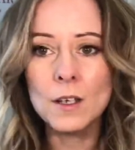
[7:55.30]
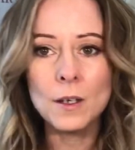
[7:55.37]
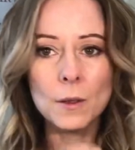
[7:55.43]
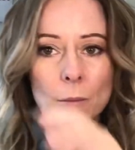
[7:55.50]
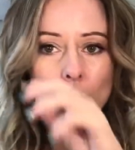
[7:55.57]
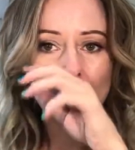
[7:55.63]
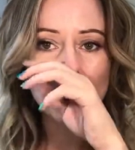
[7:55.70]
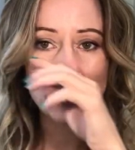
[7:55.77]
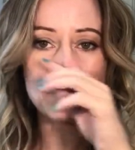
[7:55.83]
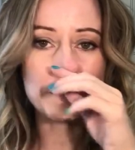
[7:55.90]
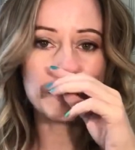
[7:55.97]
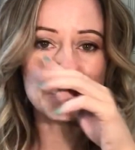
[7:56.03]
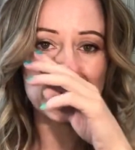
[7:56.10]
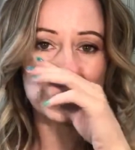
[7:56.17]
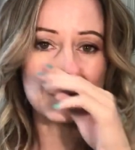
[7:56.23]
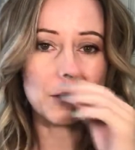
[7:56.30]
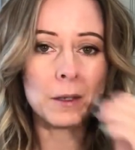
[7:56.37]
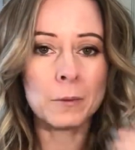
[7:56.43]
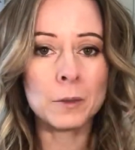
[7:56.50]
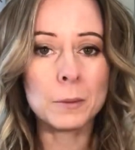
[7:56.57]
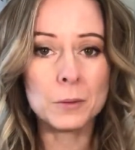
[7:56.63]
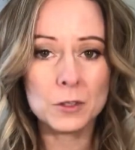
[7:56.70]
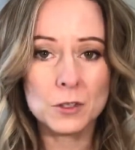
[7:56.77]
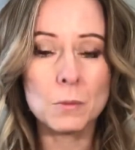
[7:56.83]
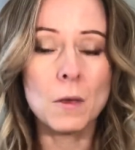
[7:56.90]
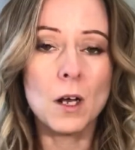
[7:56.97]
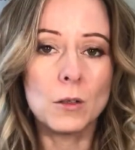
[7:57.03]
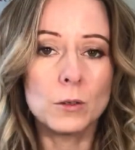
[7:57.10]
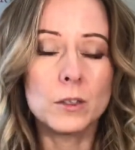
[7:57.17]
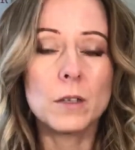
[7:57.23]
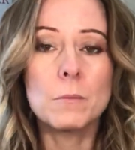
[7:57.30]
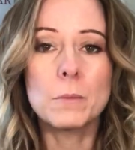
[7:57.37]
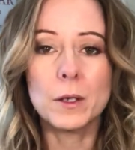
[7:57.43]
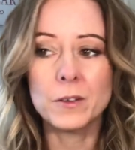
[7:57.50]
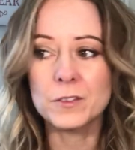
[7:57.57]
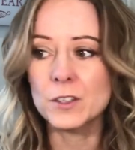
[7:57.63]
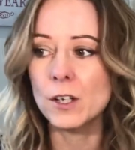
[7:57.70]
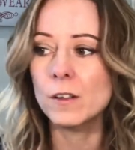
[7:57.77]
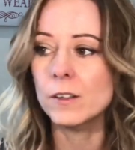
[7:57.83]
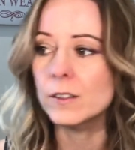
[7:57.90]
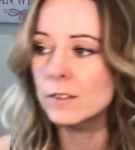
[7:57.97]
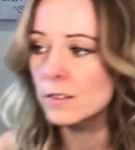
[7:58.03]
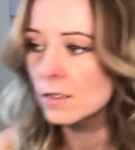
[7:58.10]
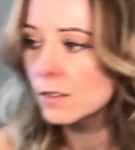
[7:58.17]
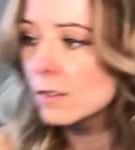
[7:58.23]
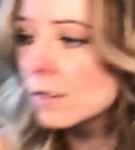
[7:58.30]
What I am going to do though, I'm going to put some hold on both sides.